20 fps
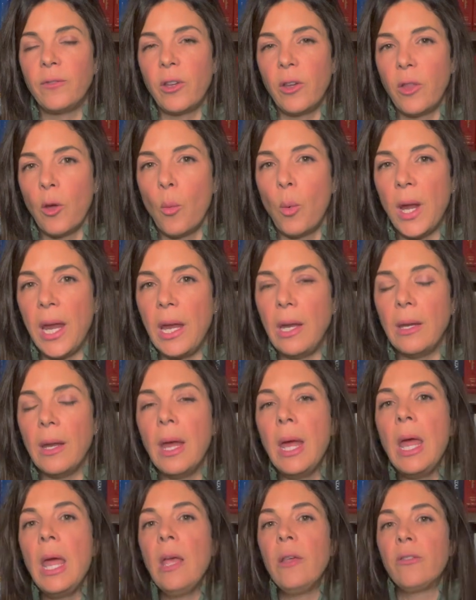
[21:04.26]
to the
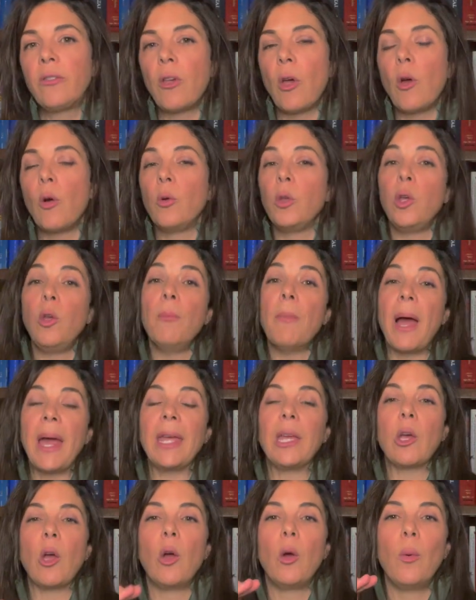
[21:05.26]
wean. So you
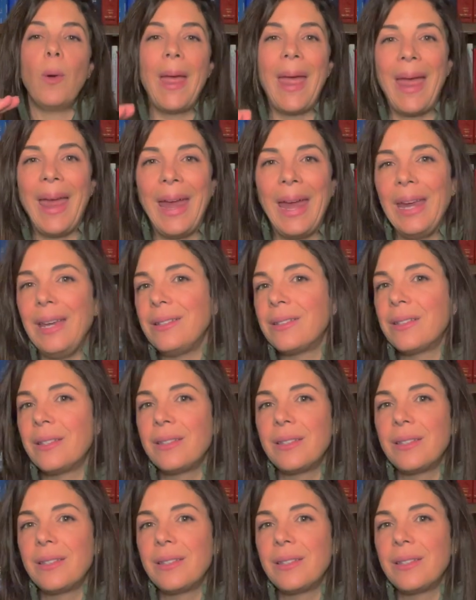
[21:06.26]
might go 8,